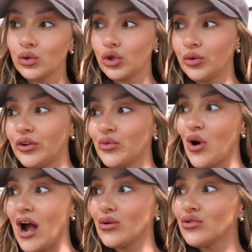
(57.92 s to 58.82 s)
doing
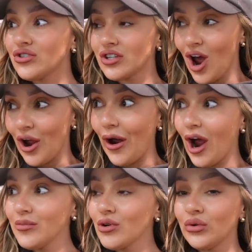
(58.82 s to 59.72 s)
well. So
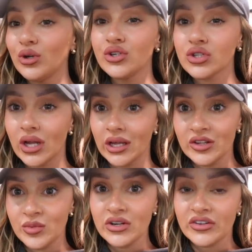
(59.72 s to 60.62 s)
I'm currently just at
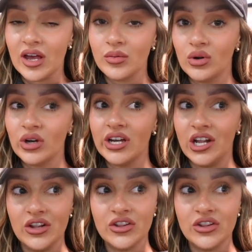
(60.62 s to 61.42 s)
East Midlands Airport in the